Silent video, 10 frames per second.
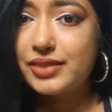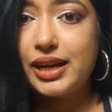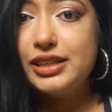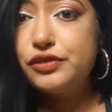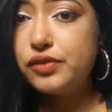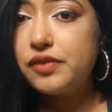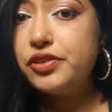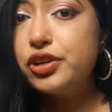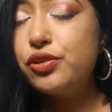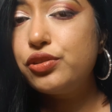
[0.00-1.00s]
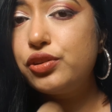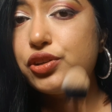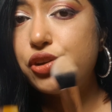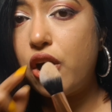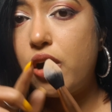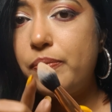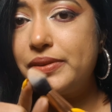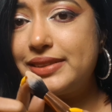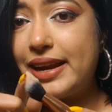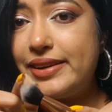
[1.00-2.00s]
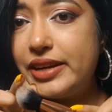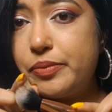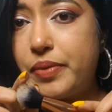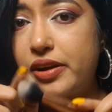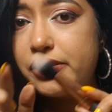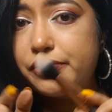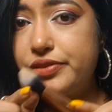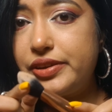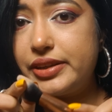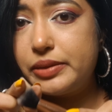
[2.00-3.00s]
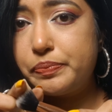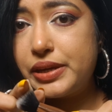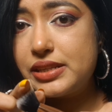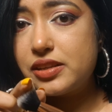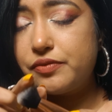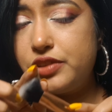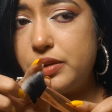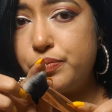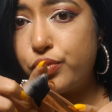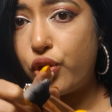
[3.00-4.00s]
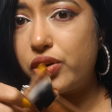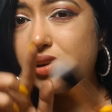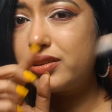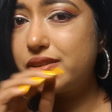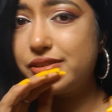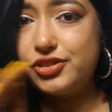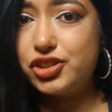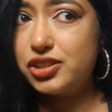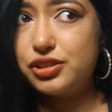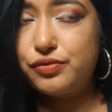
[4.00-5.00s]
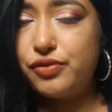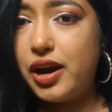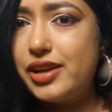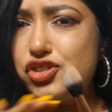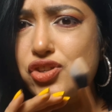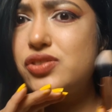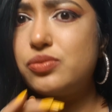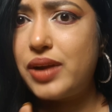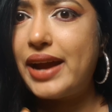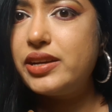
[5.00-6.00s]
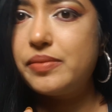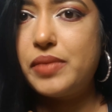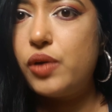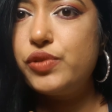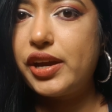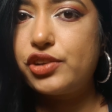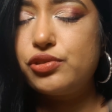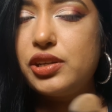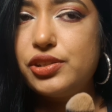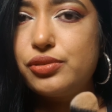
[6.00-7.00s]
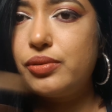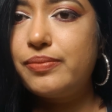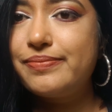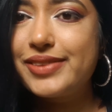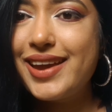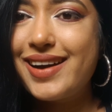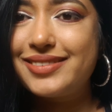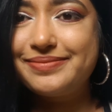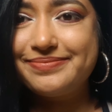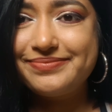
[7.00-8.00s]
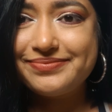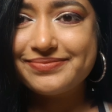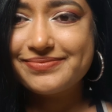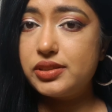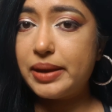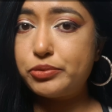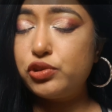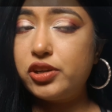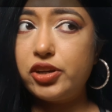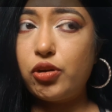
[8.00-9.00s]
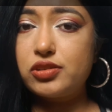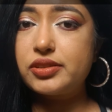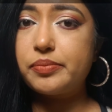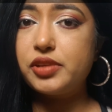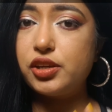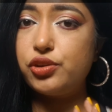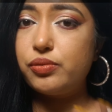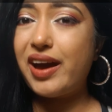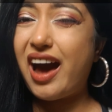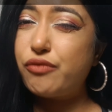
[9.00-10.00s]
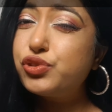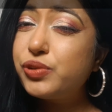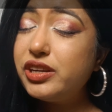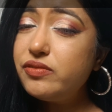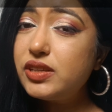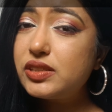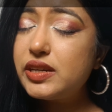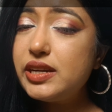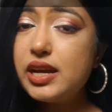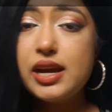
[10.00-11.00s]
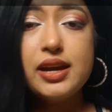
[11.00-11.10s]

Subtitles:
it's fluffier on the top, slanted part of it. It picks up the product just fine, just right amount actually. So yeah, it's absolutely not something you have to invest in,